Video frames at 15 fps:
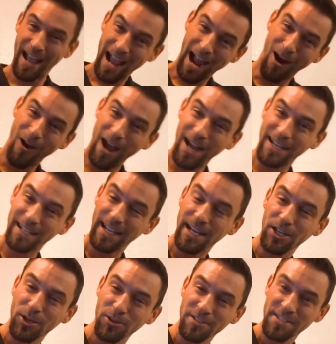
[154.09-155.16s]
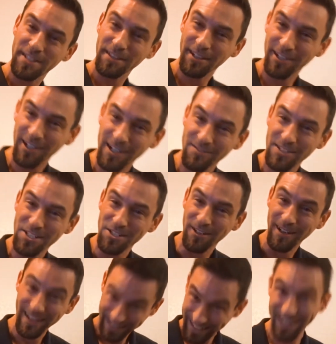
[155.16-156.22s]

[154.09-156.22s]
how high you gotta go to see the curvature.